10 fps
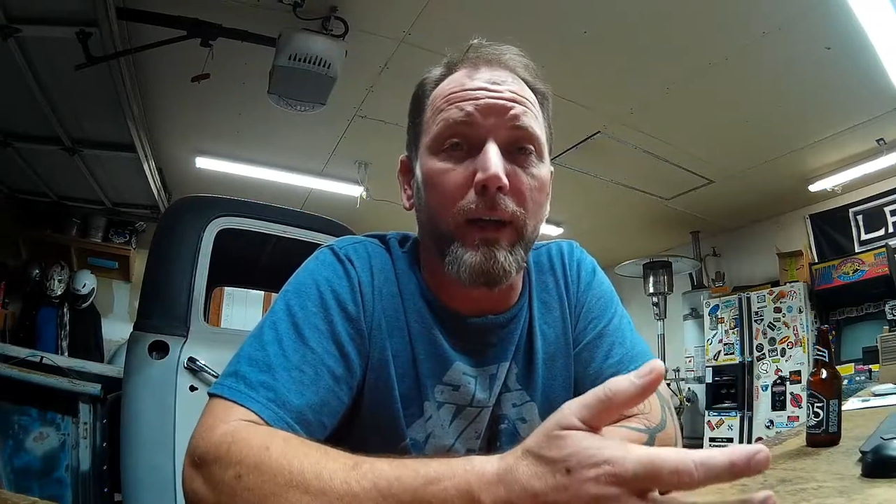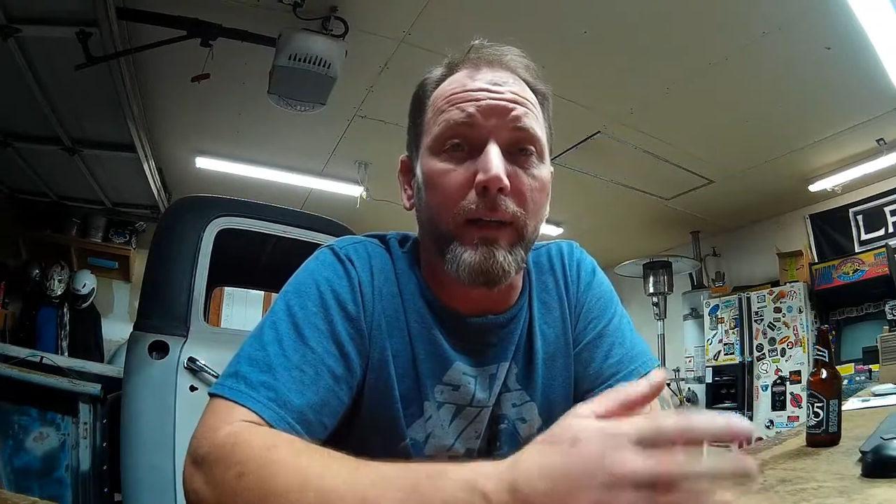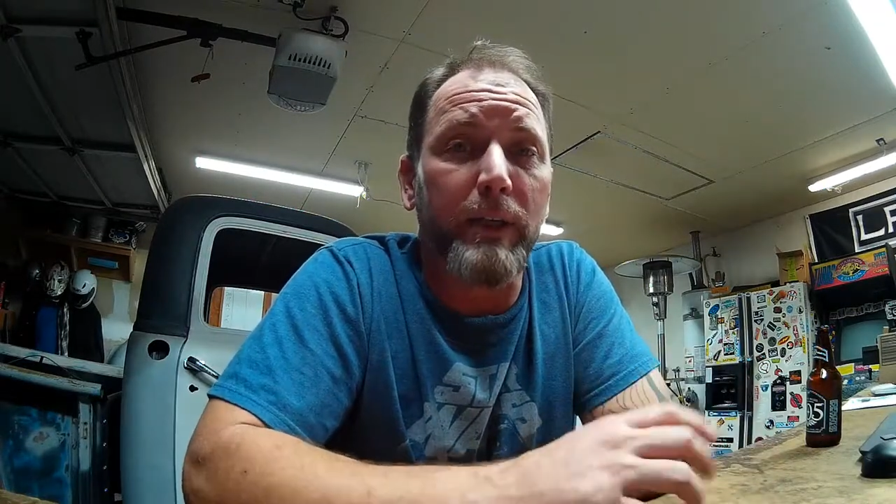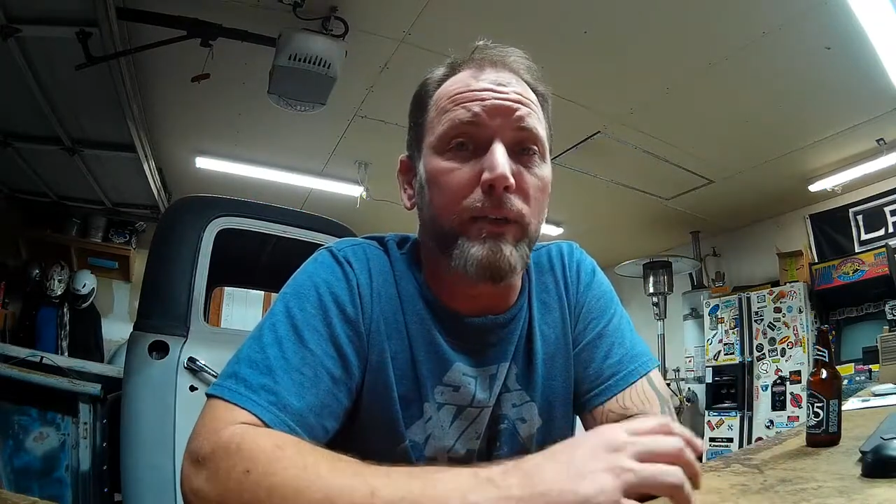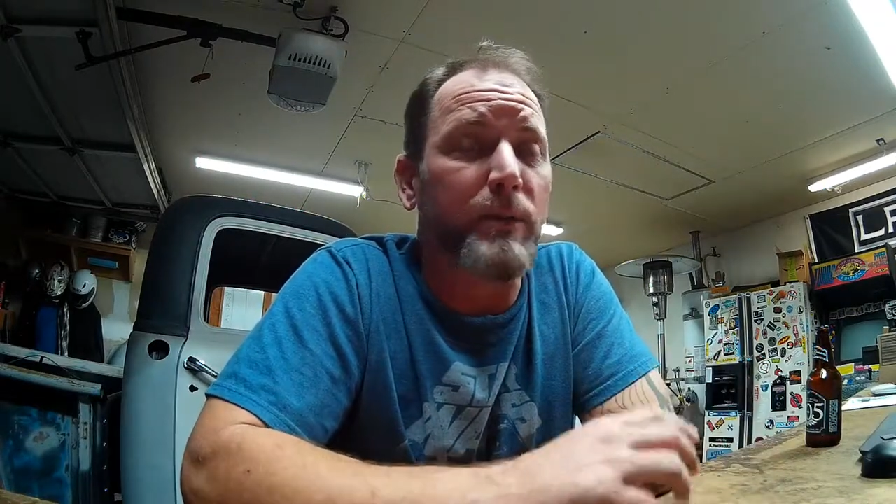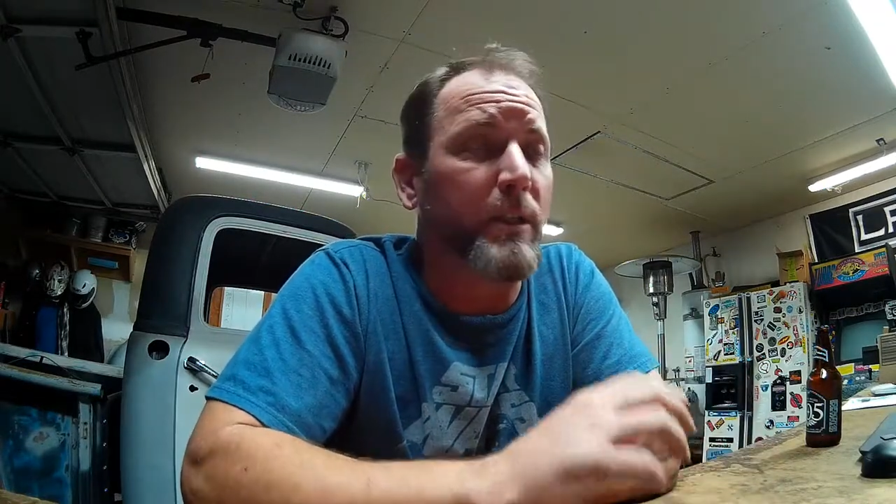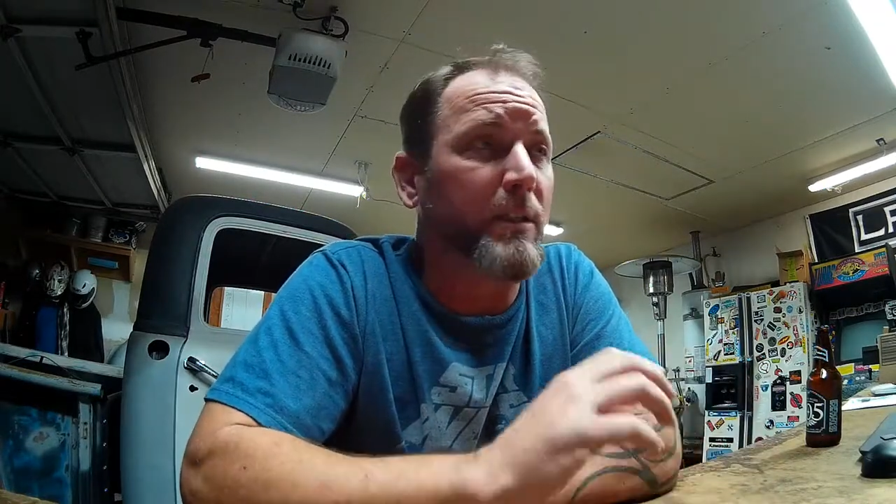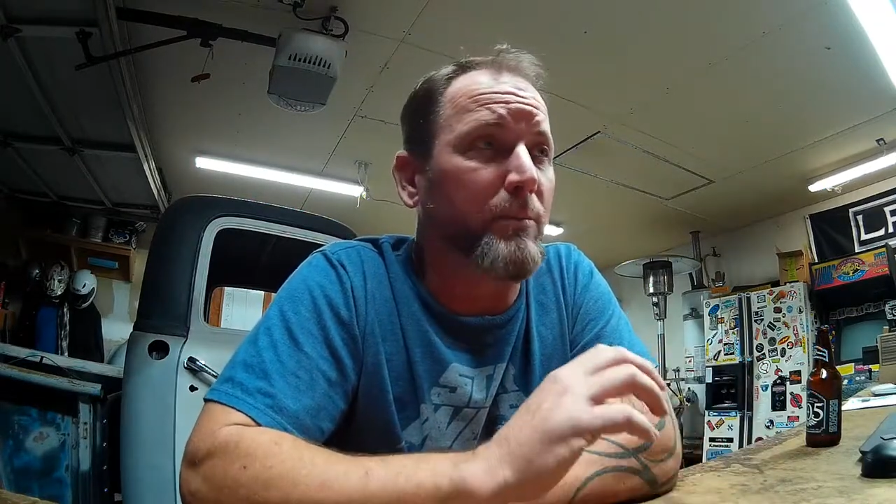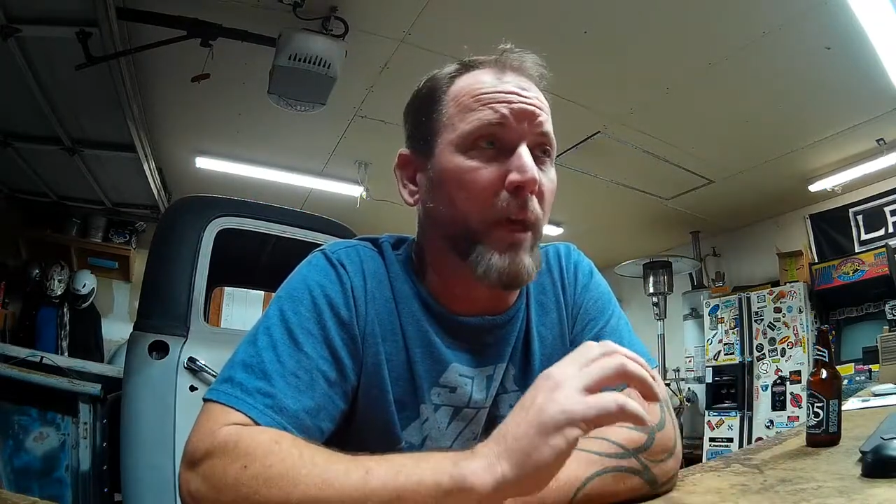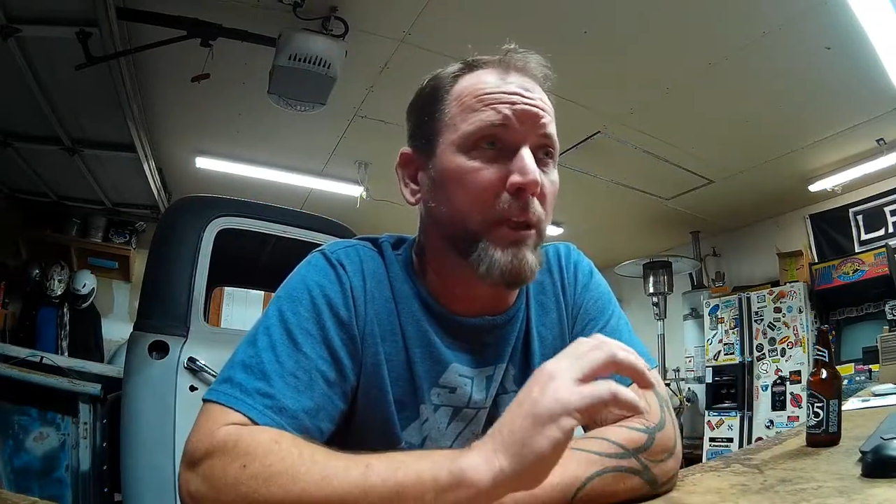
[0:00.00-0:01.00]
They used a
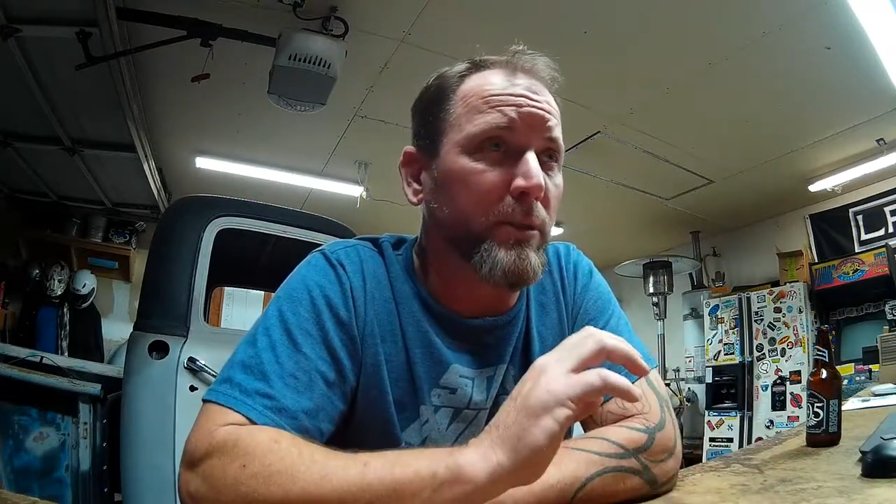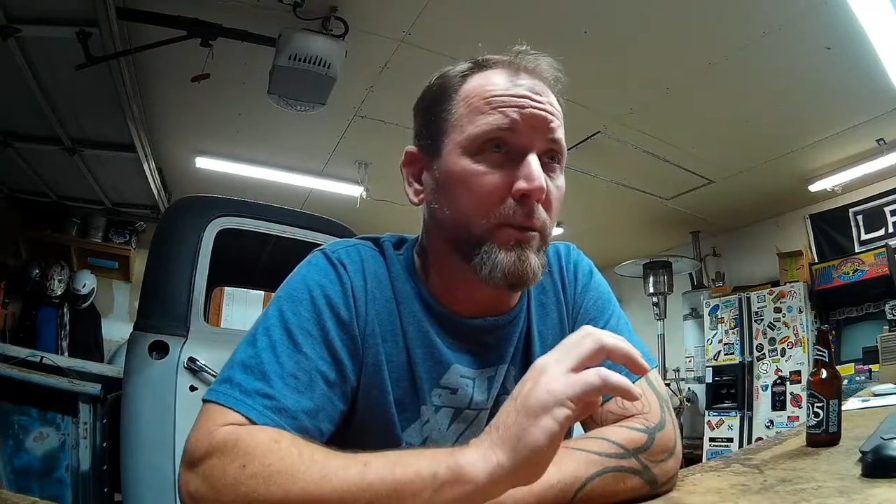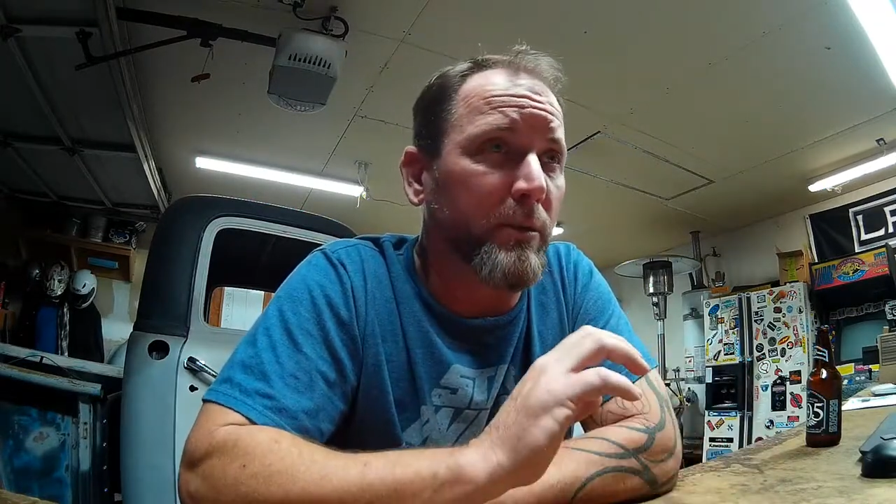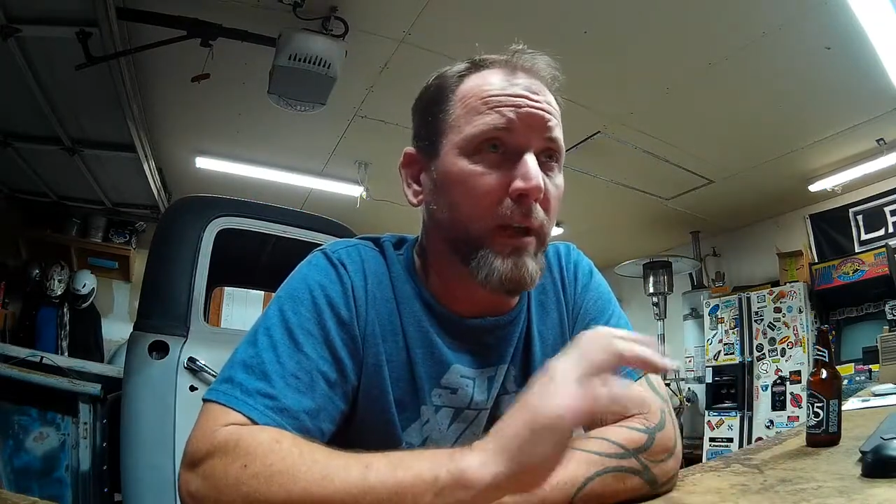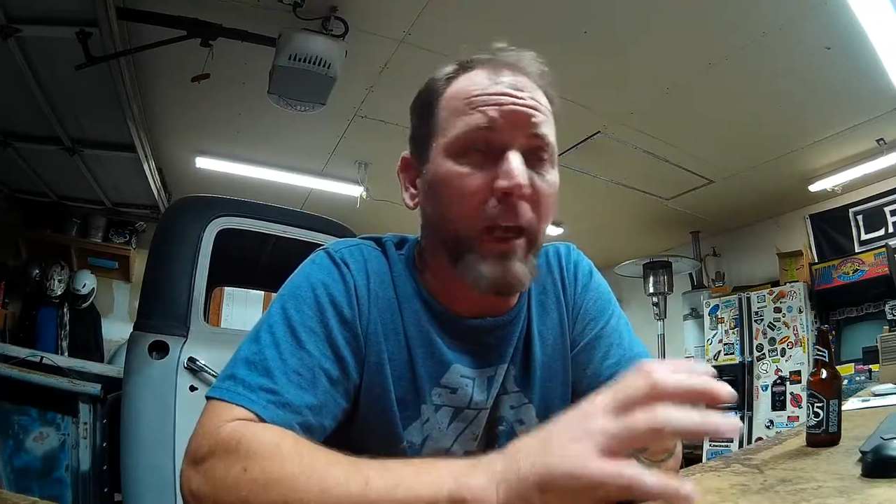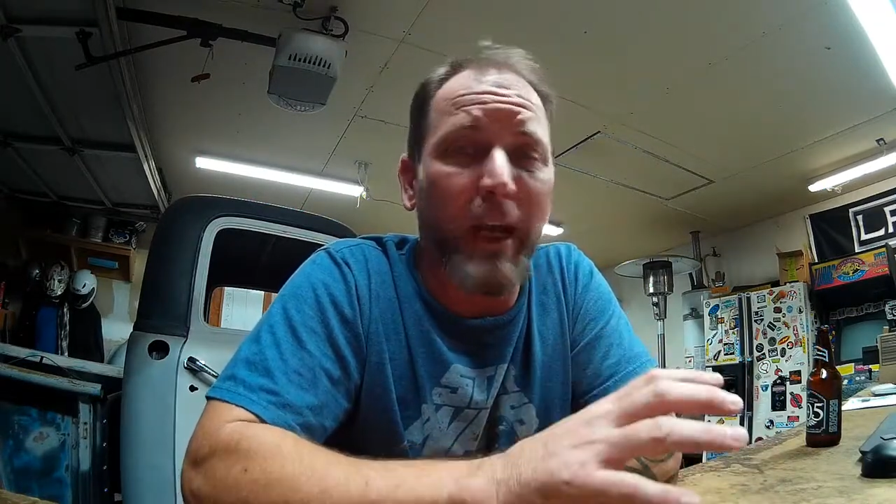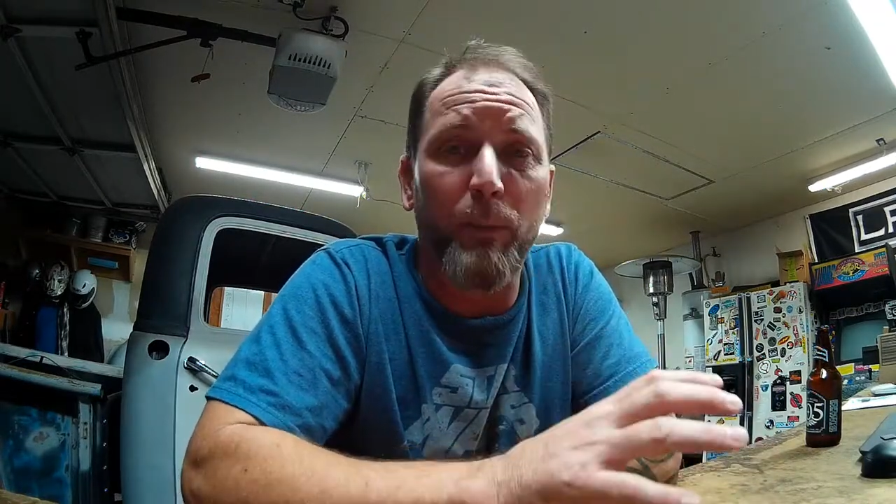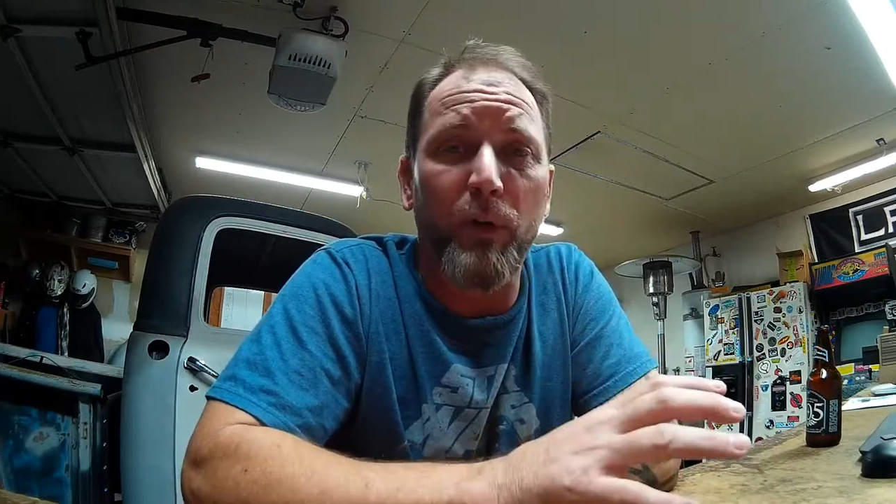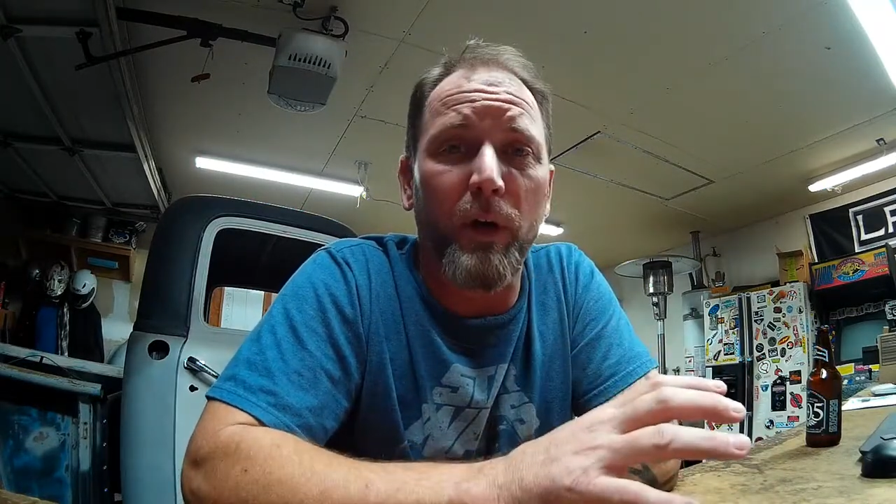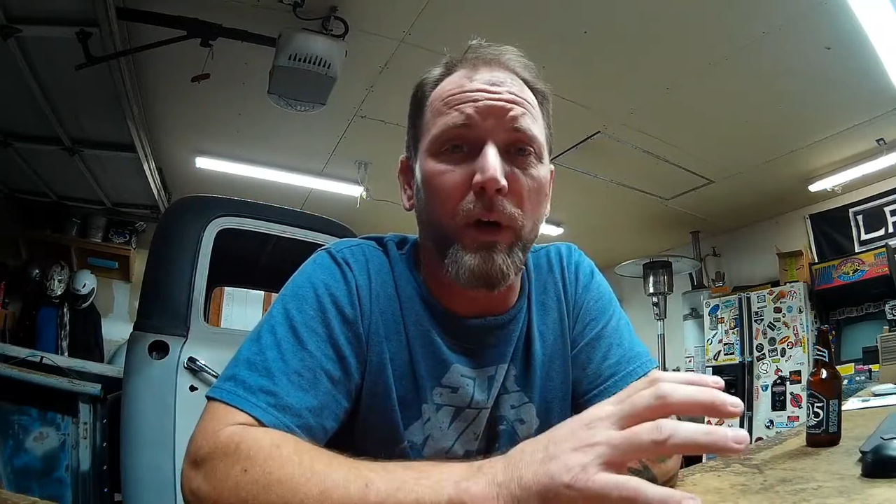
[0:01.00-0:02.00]
special
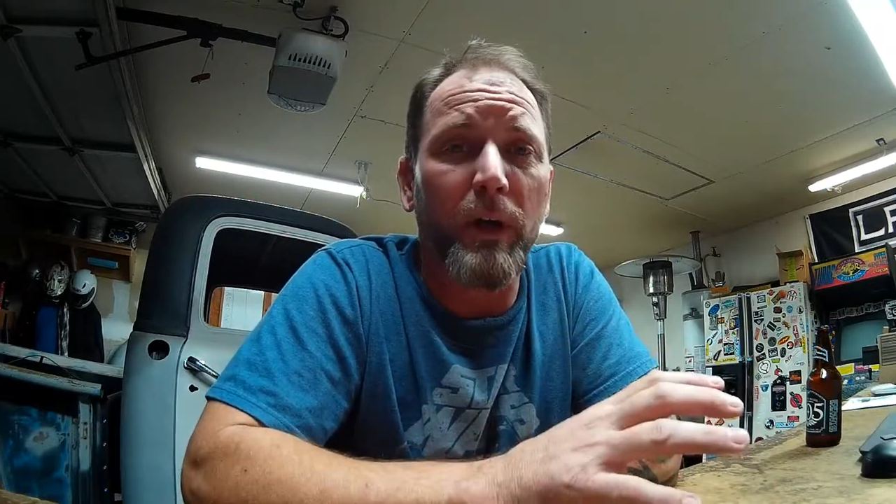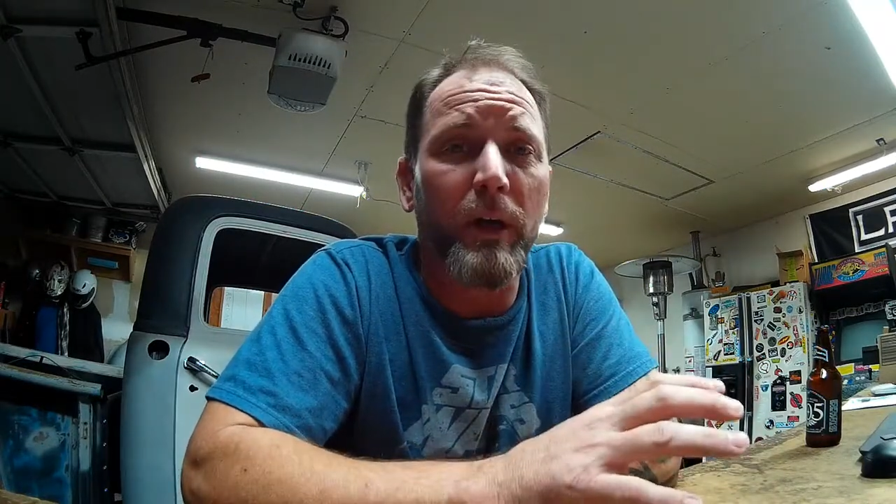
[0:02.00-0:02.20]
camera,